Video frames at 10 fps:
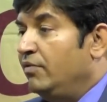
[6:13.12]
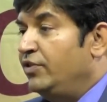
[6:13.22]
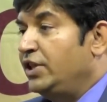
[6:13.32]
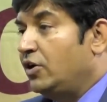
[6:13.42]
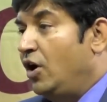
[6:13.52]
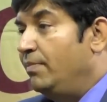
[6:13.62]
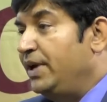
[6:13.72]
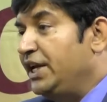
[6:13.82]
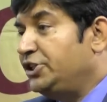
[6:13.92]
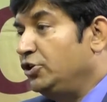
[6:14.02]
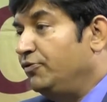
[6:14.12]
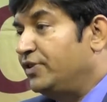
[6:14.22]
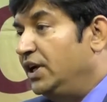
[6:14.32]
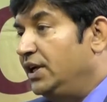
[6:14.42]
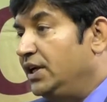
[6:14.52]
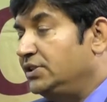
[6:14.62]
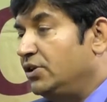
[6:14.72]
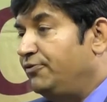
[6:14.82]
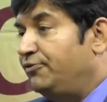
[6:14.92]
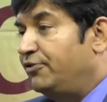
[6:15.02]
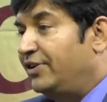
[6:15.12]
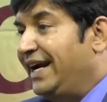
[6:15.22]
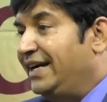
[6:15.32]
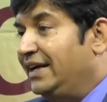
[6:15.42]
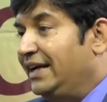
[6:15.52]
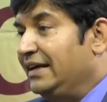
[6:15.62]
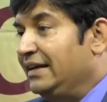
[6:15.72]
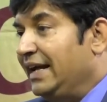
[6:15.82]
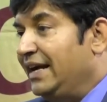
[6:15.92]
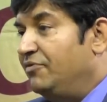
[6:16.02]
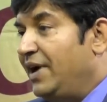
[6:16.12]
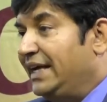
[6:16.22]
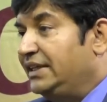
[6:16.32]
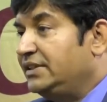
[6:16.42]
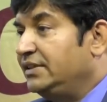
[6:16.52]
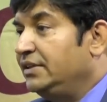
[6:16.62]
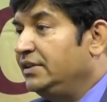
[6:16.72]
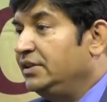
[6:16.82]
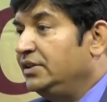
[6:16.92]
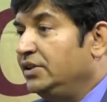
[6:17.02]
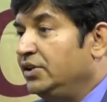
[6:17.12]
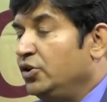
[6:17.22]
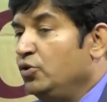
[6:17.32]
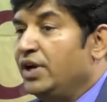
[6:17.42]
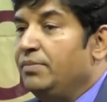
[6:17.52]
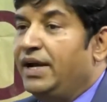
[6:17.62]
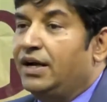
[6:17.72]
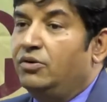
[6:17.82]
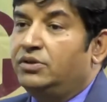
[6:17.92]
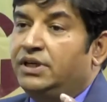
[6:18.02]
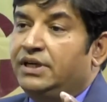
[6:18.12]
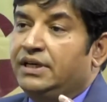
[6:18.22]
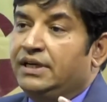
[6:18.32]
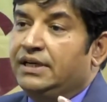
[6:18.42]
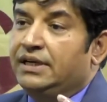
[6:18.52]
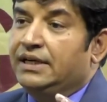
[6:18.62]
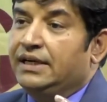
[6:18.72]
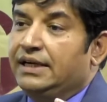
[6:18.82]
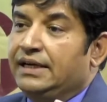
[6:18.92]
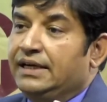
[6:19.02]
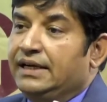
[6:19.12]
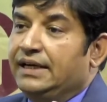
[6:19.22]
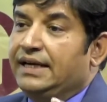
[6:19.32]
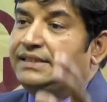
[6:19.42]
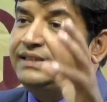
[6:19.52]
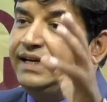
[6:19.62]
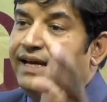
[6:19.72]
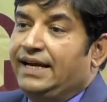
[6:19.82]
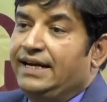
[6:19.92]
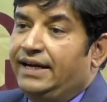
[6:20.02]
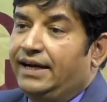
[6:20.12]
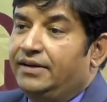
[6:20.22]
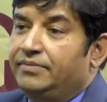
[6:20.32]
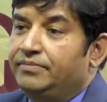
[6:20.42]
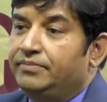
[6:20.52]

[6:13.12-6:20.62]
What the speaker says: with a combination of colors of red and white, you can make out it's Air India.